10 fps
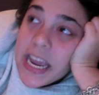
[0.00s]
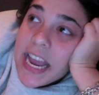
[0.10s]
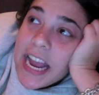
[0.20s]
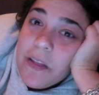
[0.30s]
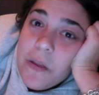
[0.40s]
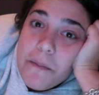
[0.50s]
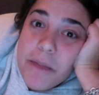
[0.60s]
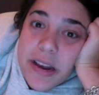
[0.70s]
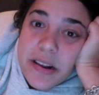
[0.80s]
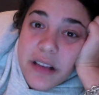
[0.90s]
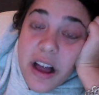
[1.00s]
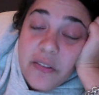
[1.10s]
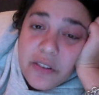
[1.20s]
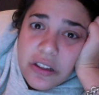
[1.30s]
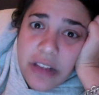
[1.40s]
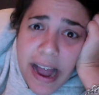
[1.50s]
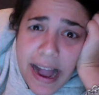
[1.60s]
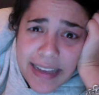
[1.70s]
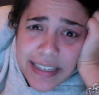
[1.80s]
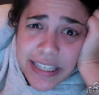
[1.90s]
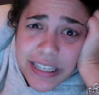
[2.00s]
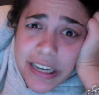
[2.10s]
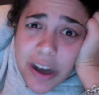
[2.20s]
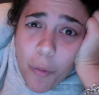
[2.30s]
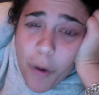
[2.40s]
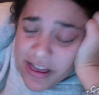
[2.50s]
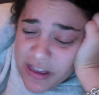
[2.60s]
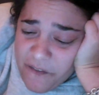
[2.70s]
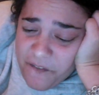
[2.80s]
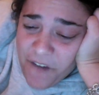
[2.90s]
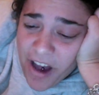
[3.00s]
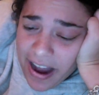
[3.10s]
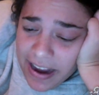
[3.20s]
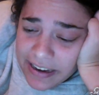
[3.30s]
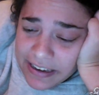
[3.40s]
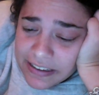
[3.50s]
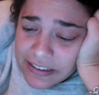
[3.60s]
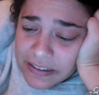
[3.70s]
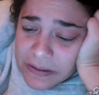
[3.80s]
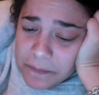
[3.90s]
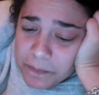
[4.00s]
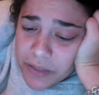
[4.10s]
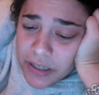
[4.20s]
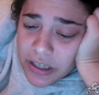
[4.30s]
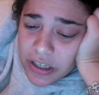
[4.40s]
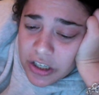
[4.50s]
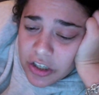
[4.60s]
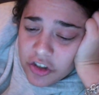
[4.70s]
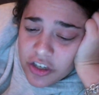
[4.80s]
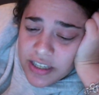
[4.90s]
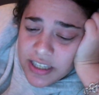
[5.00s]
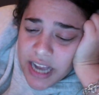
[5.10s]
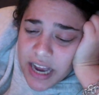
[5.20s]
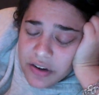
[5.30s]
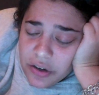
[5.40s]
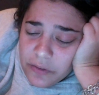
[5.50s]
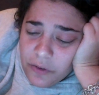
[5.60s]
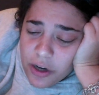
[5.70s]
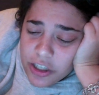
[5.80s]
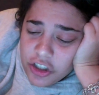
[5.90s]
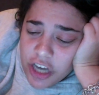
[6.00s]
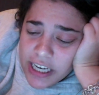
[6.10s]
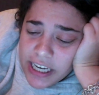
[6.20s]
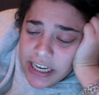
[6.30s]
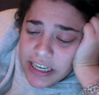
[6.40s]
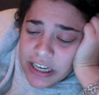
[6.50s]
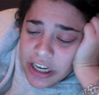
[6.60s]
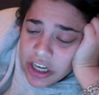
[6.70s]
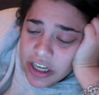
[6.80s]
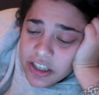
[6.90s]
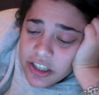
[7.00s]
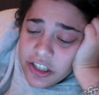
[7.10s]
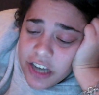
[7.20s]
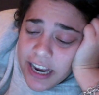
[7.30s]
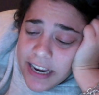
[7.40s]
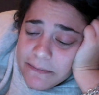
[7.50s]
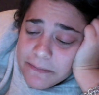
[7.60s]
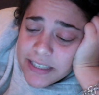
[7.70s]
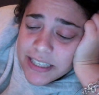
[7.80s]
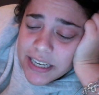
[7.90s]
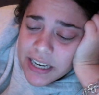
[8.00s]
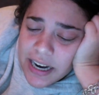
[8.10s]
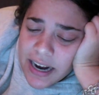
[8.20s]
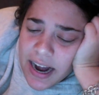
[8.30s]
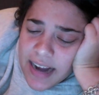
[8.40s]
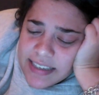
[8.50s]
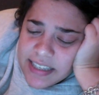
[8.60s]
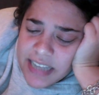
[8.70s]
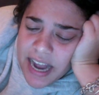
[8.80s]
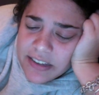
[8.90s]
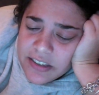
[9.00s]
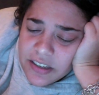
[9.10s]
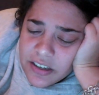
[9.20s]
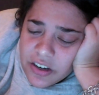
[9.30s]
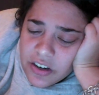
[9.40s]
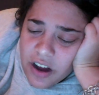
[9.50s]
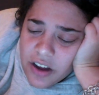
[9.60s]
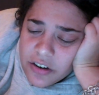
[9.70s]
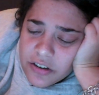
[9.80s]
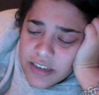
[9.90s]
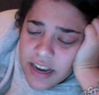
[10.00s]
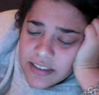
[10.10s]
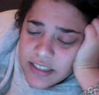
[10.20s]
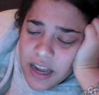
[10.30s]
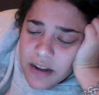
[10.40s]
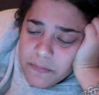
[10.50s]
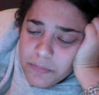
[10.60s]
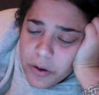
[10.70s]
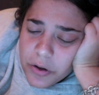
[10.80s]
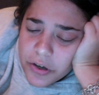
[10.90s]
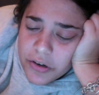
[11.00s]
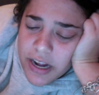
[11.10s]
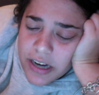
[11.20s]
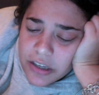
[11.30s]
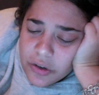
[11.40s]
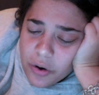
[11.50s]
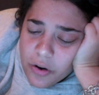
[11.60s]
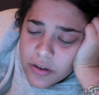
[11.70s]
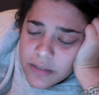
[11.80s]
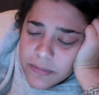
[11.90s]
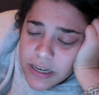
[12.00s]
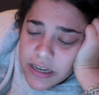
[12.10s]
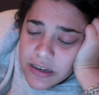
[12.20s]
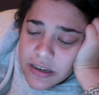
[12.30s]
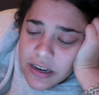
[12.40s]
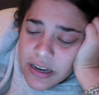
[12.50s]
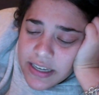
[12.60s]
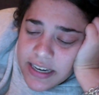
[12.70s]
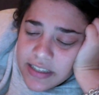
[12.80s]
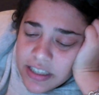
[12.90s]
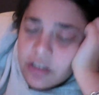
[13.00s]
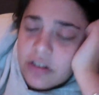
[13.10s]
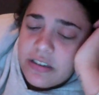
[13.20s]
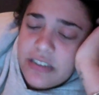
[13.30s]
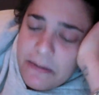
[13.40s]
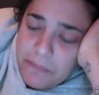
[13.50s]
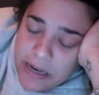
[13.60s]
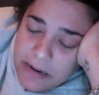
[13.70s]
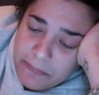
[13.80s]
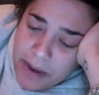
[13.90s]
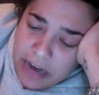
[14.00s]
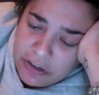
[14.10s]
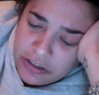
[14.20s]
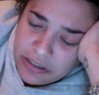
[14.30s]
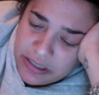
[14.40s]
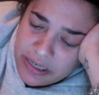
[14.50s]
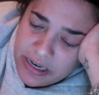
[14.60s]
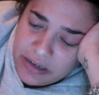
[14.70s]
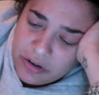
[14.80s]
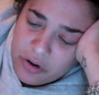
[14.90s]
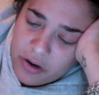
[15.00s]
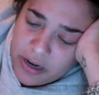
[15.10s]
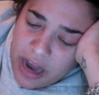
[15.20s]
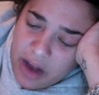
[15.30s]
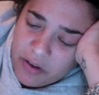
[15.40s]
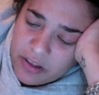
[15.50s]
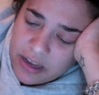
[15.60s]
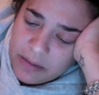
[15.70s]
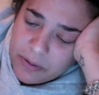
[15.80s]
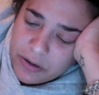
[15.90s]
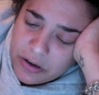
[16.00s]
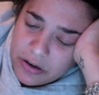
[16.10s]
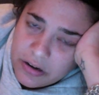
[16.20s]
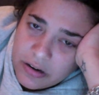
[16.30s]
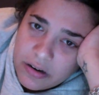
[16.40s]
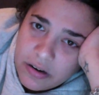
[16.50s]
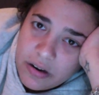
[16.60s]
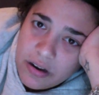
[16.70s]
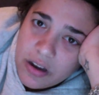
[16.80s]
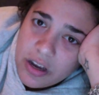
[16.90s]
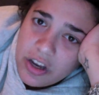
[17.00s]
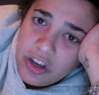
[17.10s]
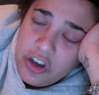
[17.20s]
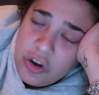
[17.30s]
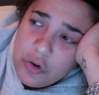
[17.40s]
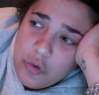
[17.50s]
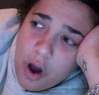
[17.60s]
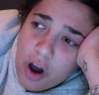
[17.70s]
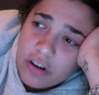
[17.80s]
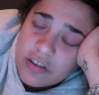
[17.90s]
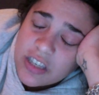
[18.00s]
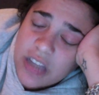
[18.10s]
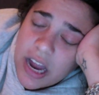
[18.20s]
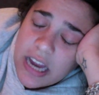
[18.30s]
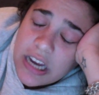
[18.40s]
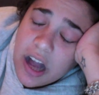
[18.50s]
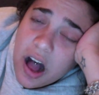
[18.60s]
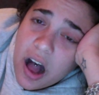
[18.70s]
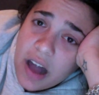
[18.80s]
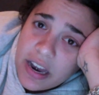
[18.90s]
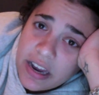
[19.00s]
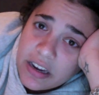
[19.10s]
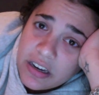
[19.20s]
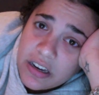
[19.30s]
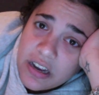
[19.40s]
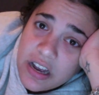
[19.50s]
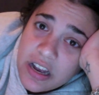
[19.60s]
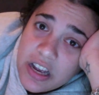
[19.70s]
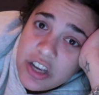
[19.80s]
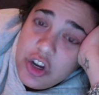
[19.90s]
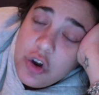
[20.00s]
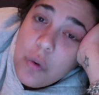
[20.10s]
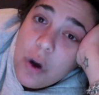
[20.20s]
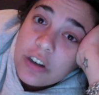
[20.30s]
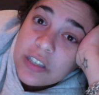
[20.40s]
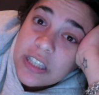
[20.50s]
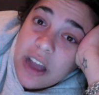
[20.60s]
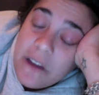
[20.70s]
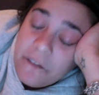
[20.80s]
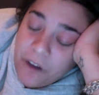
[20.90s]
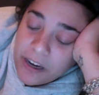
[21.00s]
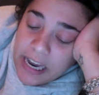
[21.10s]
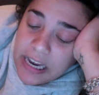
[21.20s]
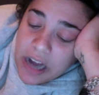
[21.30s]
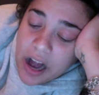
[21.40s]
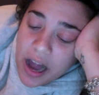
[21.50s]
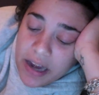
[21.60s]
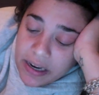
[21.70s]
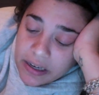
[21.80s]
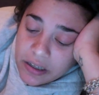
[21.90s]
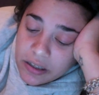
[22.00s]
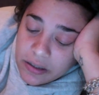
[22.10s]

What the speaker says: In the middle of class? What the fuck? She said, her voice shaking. James? I sat her on her desk and pulled her neck towards me, kissing her deeply and passionately, ignoring everything but her. You are psychotic. You are fucking-cotic.